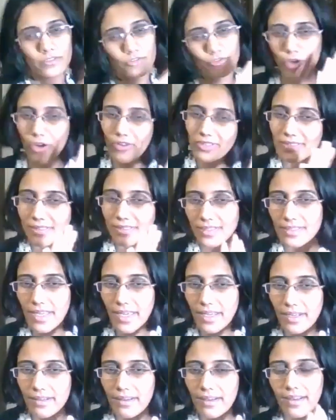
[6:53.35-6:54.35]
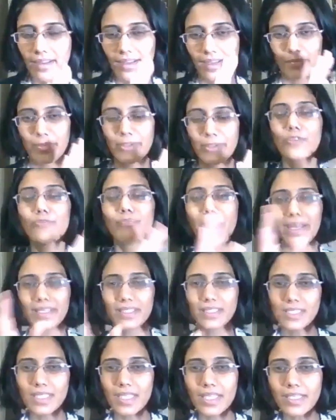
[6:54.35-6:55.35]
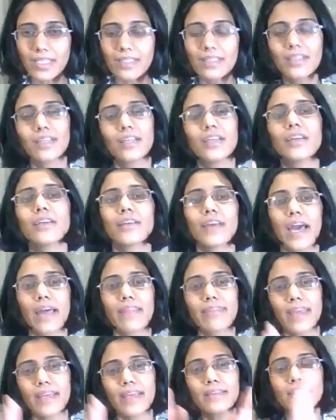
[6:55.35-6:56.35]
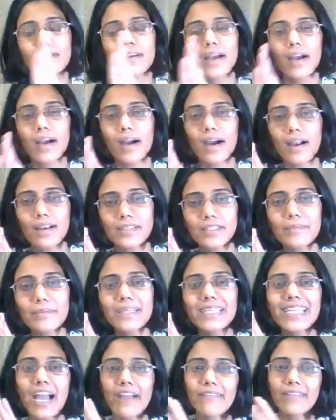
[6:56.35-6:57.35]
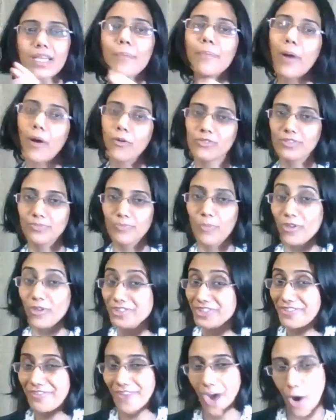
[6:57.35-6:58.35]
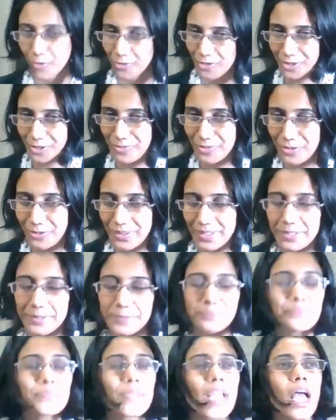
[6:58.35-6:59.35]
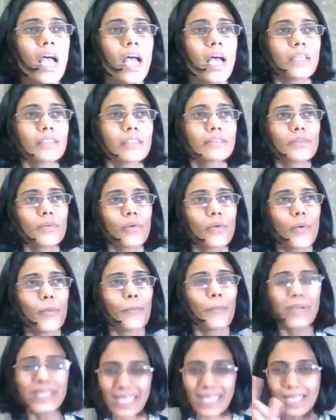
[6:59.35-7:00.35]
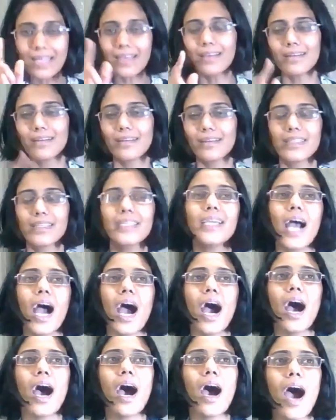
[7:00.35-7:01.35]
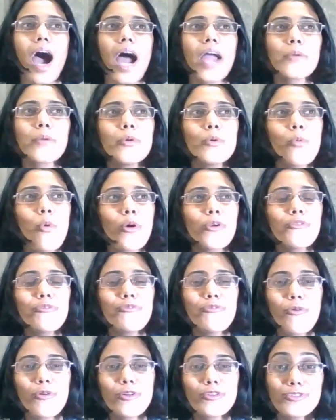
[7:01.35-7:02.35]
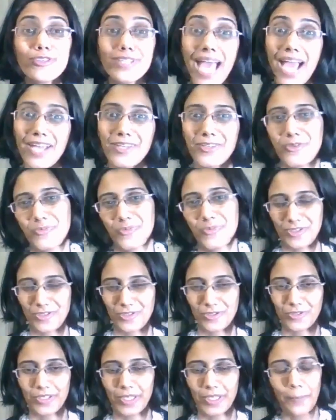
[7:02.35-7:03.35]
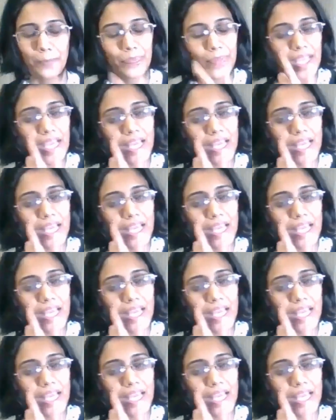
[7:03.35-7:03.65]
So toxins are there, but you're managing it and then ultimately having a positive outcome to it. So particularly, uh, I would want to focus on acupressure today.